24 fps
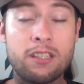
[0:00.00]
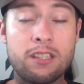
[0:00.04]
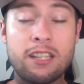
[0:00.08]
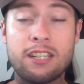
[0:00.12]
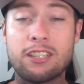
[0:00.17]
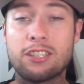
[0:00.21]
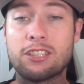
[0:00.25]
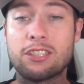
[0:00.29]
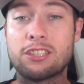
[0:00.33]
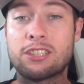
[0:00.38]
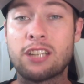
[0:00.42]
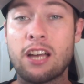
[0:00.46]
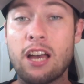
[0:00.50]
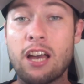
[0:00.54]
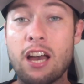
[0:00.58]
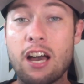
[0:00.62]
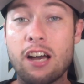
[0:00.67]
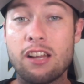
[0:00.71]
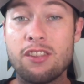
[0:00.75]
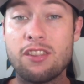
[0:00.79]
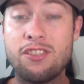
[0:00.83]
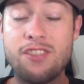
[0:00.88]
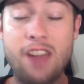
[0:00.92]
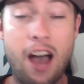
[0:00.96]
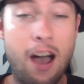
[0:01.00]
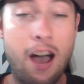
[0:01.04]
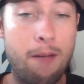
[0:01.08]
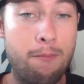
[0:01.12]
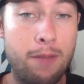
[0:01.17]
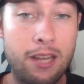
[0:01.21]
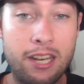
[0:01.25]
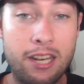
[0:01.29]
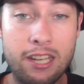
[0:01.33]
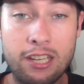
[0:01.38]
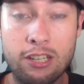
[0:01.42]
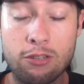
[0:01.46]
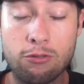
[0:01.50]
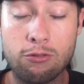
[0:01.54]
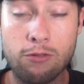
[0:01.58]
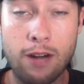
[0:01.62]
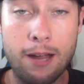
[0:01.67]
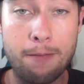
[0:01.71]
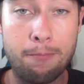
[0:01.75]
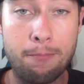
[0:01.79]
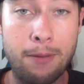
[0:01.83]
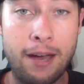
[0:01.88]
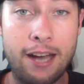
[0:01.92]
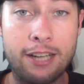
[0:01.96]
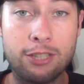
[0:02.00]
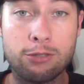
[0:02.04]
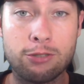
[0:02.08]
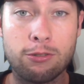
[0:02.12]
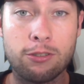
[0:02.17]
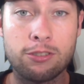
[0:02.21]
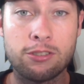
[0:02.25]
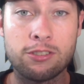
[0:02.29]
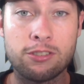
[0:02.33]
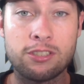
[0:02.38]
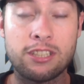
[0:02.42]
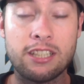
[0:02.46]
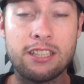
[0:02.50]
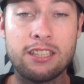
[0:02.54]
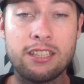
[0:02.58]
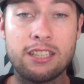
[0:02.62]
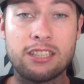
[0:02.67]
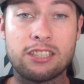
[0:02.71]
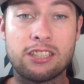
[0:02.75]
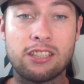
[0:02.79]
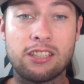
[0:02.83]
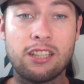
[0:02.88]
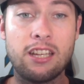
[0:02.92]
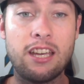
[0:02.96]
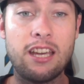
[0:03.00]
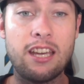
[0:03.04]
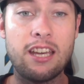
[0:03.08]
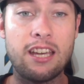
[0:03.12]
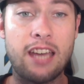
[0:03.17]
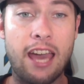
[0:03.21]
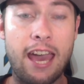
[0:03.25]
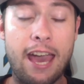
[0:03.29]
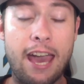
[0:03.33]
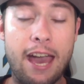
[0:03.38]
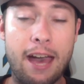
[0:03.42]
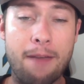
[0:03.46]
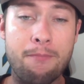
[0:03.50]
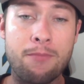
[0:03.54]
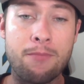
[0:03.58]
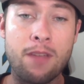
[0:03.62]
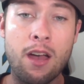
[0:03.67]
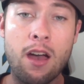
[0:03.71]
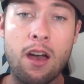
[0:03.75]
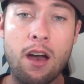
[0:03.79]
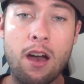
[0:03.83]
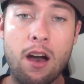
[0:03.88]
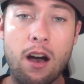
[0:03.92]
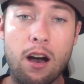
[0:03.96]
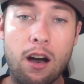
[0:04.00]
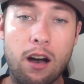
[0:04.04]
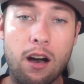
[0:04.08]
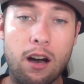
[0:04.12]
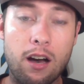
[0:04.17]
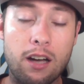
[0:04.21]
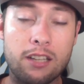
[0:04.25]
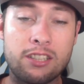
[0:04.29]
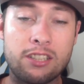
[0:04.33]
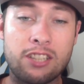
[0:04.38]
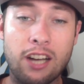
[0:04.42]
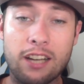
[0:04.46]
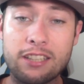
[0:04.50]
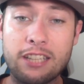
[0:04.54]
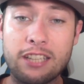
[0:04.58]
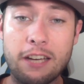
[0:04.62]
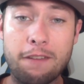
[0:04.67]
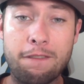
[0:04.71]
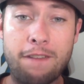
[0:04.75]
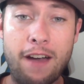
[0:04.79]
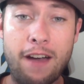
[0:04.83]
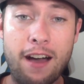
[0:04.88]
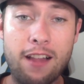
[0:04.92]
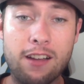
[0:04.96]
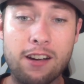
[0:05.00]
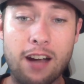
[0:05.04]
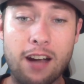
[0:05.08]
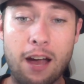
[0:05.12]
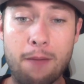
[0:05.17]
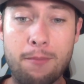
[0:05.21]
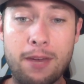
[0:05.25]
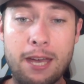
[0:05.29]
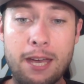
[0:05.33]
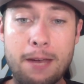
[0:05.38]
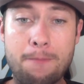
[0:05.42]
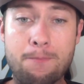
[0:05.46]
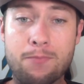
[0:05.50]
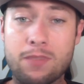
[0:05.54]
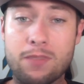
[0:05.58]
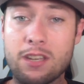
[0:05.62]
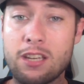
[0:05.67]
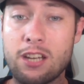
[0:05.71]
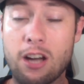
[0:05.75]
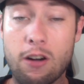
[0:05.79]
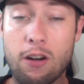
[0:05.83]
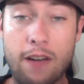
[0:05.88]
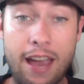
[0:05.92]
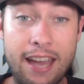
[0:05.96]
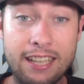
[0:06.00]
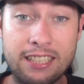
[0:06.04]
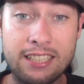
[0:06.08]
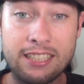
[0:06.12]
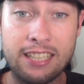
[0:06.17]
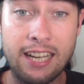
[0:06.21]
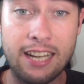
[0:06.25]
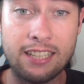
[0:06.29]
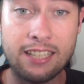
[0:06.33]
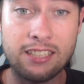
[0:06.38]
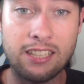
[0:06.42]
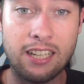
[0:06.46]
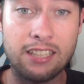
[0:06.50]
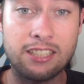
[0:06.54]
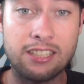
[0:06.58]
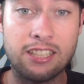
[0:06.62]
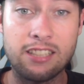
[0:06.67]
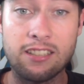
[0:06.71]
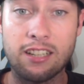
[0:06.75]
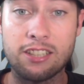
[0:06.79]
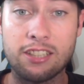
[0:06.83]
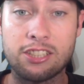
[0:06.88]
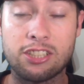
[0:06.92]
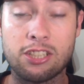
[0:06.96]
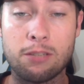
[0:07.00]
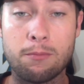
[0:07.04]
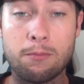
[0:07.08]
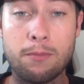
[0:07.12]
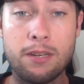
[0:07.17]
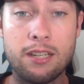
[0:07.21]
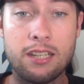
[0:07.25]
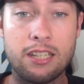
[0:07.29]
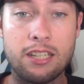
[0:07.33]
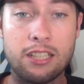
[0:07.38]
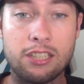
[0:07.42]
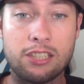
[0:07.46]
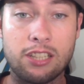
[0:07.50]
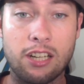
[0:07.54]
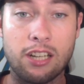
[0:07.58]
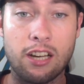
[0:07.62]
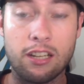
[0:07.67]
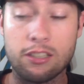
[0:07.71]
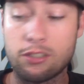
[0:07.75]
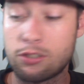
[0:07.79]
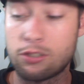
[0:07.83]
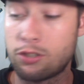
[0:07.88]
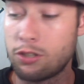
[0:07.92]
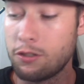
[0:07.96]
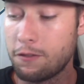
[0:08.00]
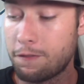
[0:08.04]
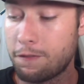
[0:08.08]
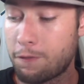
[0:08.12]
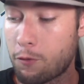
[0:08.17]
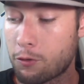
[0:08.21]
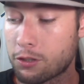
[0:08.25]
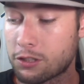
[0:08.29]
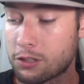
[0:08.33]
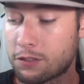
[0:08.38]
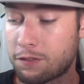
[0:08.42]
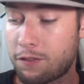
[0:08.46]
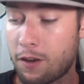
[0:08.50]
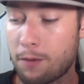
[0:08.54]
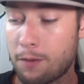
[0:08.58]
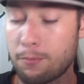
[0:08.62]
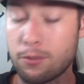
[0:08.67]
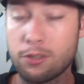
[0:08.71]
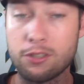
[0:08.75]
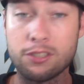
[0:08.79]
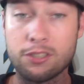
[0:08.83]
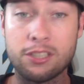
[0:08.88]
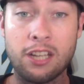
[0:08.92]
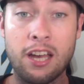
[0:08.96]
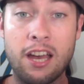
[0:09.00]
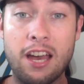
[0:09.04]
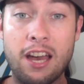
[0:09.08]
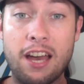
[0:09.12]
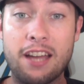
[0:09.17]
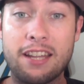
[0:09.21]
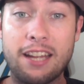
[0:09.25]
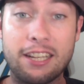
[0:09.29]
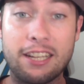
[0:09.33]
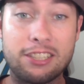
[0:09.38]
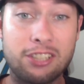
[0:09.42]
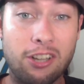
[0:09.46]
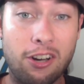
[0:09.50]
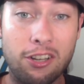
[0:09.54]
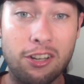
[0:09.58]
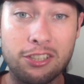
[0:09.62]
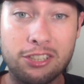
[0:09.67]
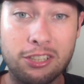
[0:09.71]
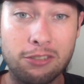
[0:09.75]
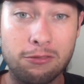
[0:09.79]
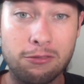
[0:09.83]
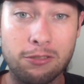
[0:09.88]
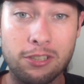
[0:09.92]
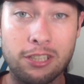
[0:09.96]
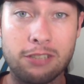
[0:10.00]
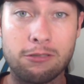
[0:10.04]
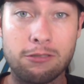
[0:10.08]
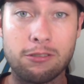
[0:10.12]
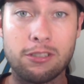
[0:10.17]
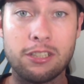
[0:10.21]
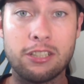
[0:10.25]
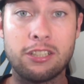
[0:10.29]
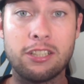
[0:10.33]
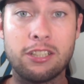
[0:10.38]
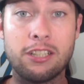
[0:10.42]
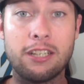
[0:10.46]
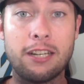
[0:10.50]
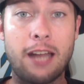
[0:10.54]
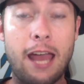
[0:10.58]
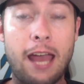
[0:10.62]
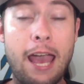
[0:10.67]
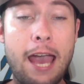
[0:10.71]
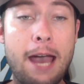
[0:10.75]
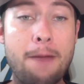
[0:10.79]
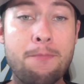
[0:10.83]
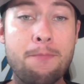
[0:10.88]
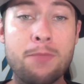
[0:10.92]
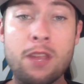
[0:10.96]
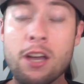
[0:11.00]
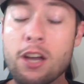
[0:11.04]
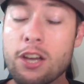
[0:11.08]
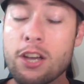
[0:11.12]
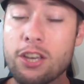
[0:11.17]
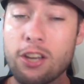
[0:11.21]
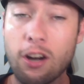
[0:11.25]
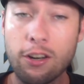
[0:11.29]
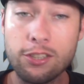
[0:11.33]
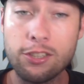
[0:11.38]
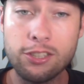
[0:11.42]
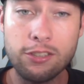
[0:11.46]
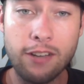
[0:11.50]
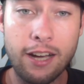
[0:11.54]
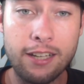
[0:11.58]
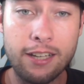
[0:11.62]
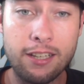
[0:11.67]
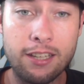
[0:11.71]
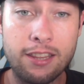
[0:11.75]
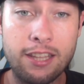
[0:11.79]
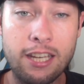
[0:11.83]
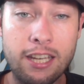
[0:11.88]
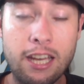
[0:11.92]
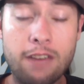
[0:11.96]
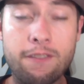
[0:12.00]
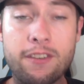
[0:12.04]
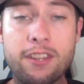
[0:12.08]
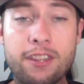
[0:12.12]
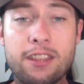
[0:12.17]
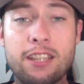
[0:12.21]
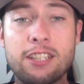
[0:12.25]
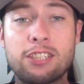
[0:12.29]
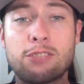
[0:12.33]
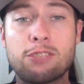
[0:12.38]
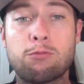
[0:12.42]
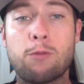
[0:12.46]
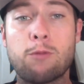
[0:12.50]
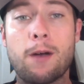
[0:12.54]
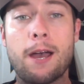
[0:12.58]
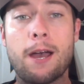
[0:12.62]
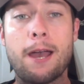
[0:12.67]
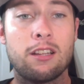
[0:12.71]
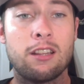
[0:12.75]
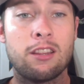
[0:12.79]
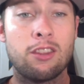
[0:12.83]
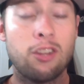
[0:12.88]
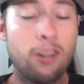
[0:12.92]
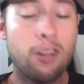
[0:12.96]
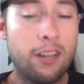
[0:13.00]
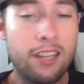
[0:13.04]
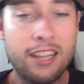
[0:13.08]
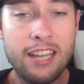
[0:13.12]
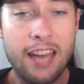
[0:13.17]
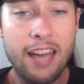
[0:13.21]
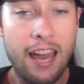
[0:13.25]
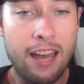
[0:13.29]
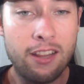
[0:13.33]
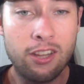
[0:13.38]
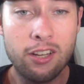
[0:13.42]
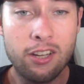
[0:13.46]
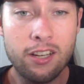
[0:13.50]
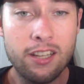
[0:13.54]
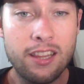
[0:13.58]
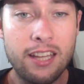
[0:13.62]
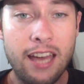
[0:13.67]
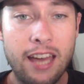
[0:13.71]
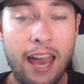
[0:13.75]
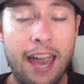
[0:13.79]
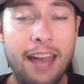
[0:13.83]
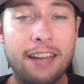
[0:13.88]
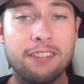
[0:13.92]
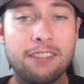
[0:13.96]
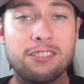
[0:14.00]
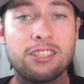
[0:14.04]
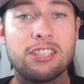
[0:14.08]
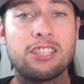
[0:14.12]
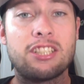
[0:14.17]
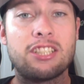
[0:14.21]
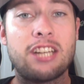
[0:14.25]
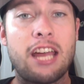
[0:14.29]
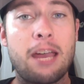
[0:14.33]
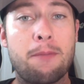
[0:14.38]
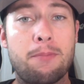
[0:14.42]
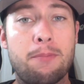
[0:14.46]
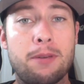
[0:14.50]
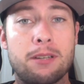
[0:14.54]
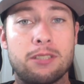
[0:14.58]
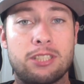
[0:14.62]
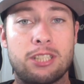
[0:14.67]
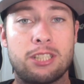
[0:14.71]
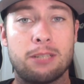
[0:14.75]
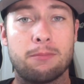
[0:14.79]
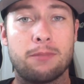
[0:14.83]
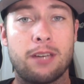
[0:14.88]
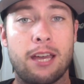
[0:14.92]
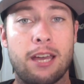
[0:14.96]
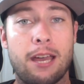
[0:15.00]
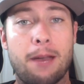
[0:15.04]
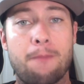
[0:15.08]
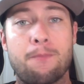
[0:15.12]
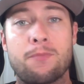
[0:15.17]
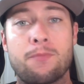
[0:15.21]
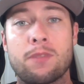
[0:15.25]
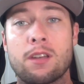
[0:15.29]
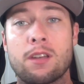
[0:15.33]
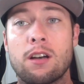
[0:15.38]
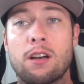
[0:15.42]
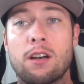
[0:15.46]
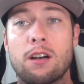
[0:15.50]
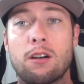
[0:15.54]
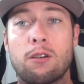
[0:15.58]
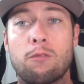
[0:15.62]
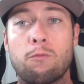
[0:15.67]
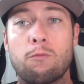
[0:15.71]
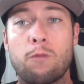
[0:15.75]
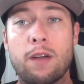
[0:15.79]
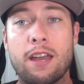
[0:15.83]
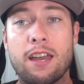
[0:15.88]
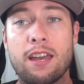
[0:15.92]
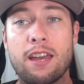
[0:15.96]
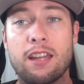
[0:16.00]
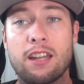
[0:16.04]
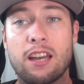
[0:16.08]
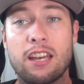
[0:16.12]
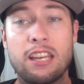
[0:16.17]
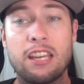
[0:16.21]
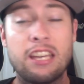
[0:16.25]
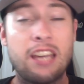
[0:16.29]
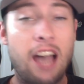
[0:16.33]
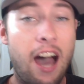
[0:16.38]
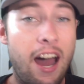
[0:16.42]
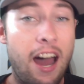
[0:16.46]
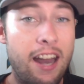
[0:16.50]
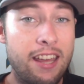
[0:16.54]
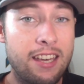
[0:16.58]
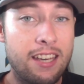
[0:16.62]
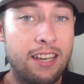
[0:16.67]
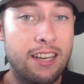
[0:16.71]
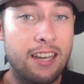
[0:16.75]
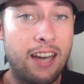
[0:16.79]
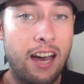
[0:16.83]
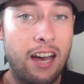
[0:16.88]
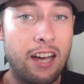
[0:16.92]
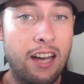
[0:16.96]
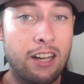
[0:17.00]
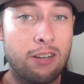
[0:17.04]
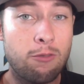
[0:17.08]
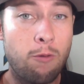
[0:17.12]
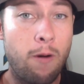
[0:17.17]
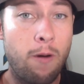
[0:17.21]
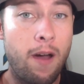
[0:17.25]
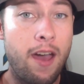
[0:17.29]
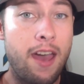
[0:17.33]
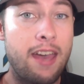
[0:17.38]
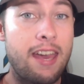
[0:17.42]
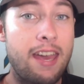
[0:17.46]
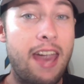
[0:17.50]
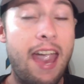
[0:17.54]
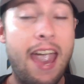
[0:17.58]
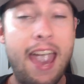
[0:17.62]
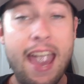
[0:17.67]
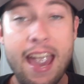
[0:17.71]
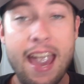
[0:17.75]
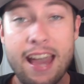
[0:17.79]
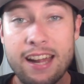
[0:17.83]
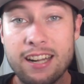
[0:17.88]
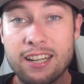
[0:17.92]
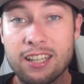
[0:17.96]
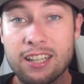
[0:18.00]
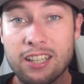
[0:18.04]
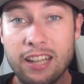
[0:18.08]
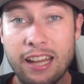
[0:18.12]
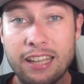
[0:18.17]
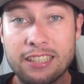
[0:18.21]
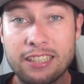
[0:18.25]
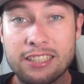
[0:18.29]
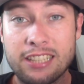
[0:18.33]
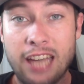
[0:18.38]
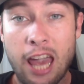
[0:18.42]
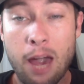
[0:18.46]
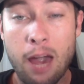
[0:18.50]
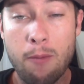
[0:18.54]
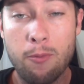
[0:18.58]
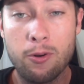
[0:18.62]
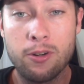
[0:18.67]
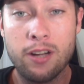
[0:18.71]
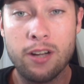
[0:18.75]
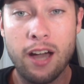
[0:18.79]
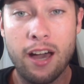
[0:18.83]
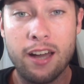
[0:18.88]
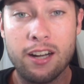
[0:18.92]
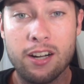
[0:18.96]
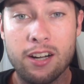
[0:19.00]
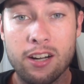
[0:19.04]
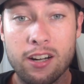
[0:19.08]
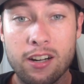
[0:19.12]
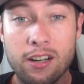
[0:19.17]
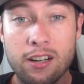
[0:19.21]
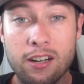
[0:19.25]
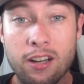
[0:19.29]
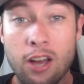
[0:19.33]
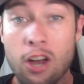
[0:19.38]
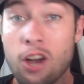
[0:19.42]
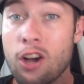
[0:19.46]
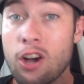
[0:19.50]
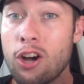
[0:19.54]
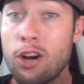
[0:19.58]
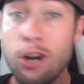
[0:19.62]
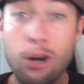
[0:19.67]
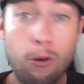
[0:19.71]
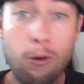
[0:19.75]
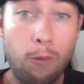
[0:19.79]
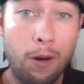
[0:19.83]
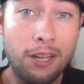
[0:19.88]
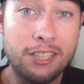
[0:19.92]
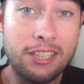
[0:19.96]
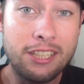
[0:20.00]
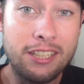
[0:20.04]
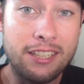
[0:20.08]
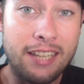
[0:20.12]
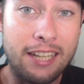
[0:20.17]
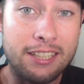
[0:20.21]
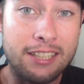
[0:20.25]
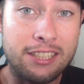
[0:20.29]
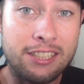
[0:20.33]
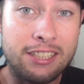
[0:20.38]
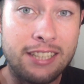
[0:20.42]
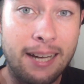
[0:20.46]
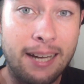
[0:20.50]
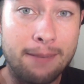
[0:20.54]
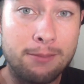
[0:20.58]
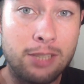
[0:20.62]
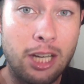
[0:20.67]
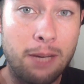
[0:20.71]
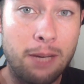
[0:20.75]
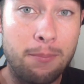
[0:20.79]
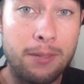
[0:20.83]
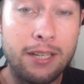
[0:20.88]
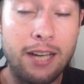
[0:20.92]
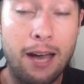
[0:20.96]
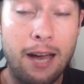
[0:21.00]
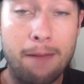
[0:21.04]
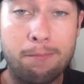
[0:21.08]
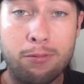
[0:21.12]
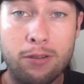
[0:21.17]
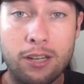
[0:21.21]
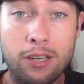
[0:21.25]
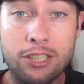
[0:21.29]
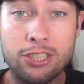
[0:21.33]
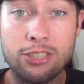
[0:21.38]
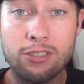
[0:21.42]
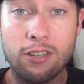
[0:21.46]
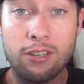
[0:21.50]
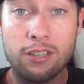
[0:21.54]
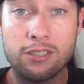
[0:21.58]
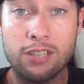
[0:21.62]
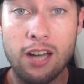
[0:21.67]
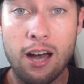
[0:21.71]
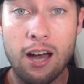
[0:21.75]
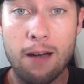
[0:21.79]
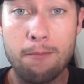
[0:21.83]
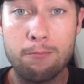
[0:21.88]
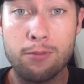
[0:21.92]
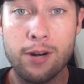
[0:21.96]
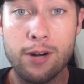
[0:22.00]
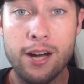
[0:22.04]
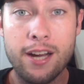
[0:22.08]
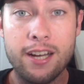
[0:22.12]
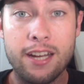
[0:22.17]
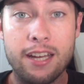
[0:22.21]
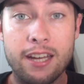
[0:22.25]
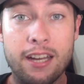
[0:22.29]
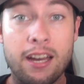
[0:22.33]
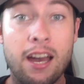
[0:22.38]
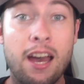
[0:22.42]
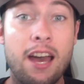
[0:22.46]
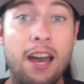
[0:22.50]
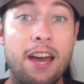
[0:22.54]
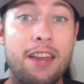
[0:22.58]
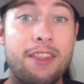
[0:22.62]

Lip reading: There's not many great pass rushers in this league. And Dante Fowler, I mean, you know, 8 sacks last year, that's tremendous. 2 forced fumbles, that's also really, really good. And you also had to think of it this way. Look at the AFC Championship game. When Yannick Ngakoue and Calais Campbell got hurt, who was it that stepped up and got pressure on Tom Brady?